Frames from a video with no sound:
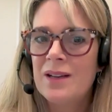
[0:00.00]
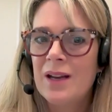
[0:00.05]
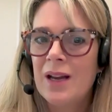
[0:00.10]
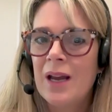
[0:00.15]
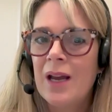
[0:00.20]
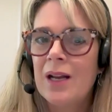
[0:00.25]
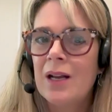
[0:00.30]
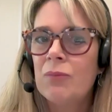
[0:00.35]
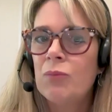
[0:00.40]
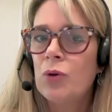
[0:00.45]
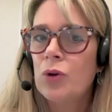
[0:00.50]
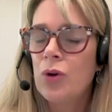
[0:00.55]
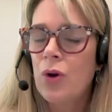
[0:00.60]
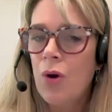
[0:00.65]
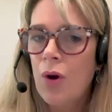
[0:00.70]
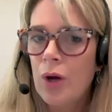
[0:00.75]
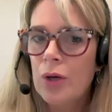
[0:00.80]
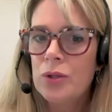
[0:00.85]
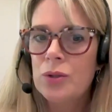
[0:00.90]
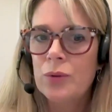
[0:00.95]
And we're
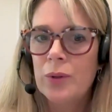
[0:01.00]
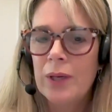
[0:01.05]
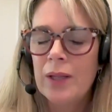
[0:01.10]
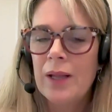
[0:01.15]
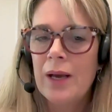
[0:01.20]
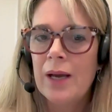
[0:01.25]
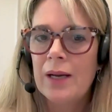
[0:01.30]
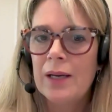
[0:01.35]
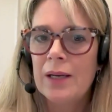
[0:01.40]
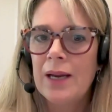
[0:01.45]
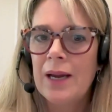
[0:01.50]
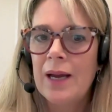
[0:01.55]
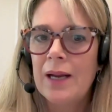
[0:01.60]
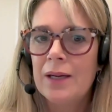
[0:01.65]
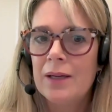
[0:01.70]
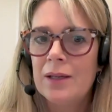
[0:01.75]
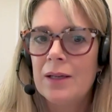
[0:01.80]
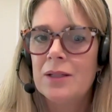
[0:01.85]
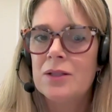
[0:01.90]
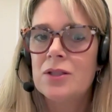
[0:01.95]
not doing that in
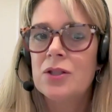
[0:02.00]
Canada,